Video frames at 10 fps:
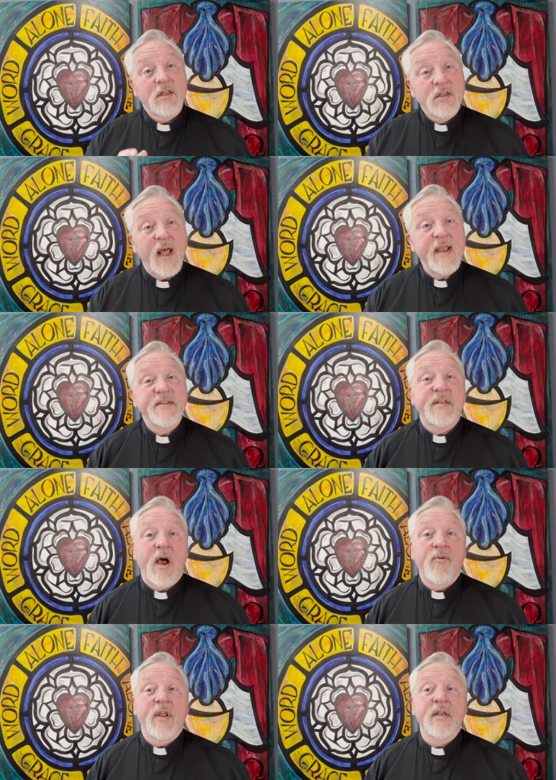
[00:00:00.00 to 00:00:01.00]
lays
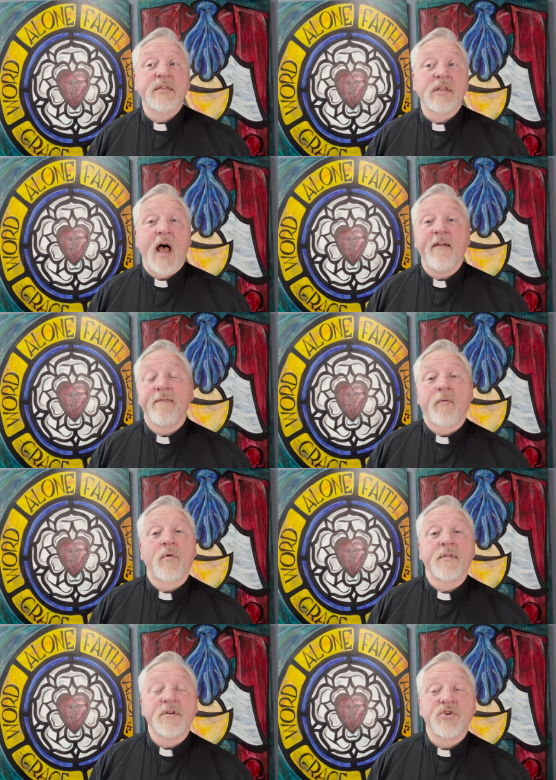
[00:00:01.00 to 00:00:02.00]
down his life
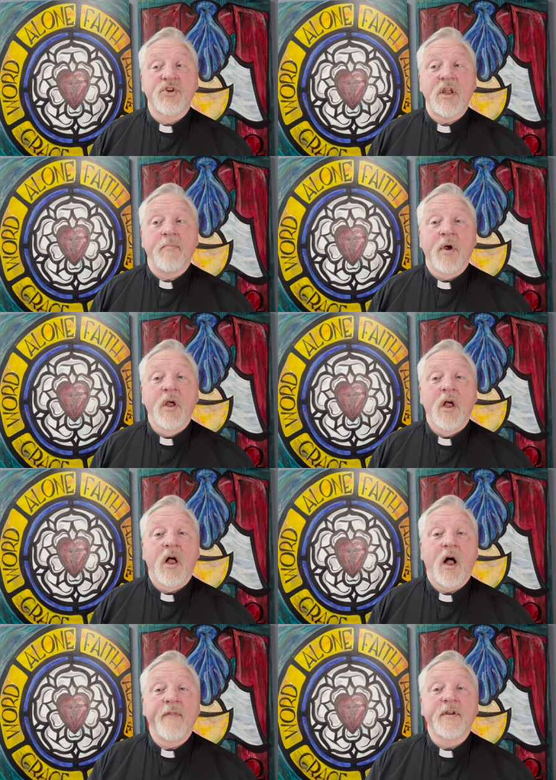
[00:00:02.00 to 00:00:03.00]
for the sheep
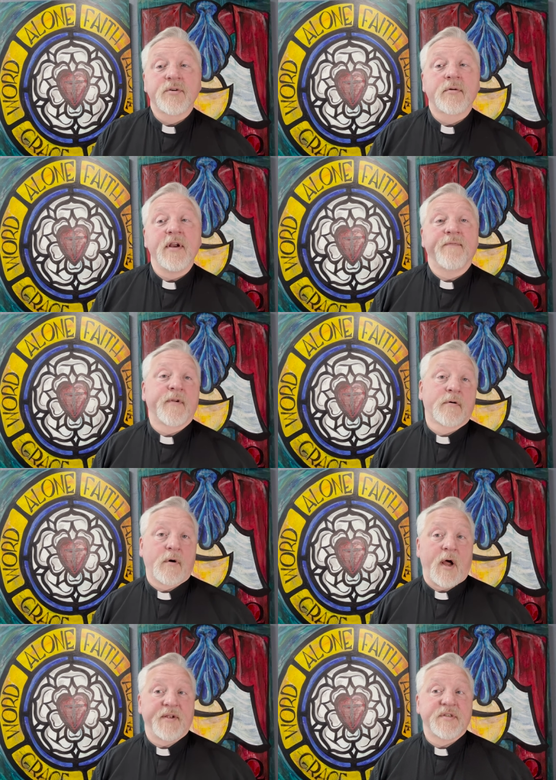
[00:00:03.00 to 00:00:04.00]
on the tree of the
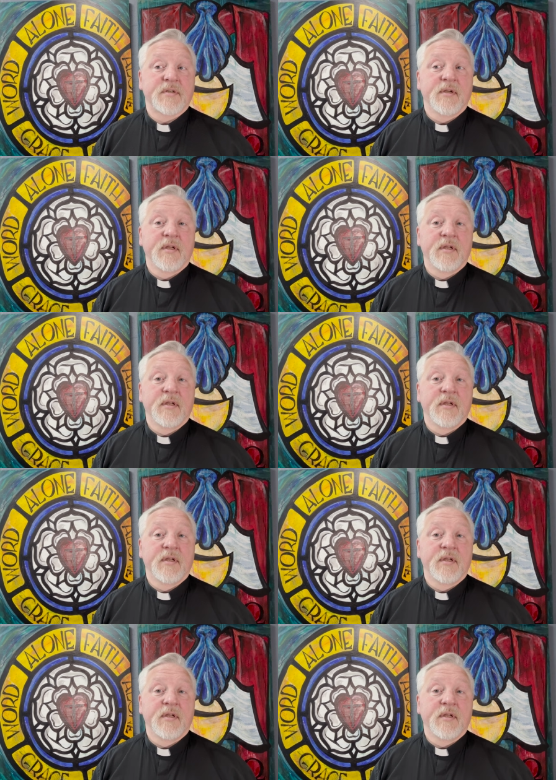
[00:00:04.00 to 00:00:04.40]
cross,